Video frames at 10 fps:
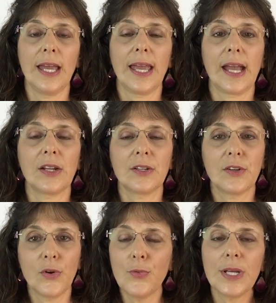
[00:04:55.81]
and
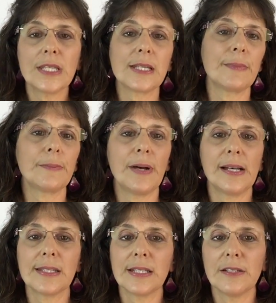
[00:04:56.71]
go read something
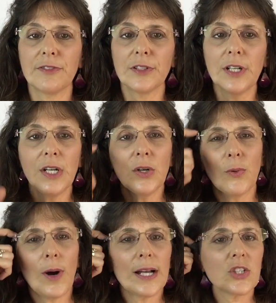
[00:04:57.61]
positive or
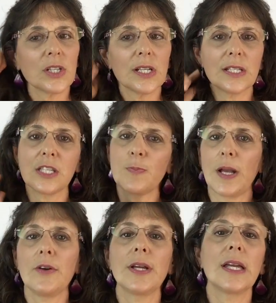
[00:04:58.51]
watch an
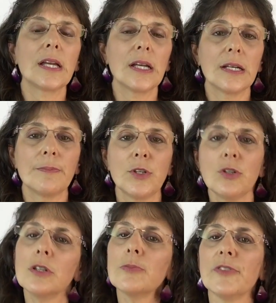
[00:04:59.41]
inspiring
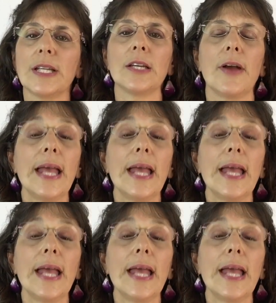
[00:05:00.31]
YouTube video,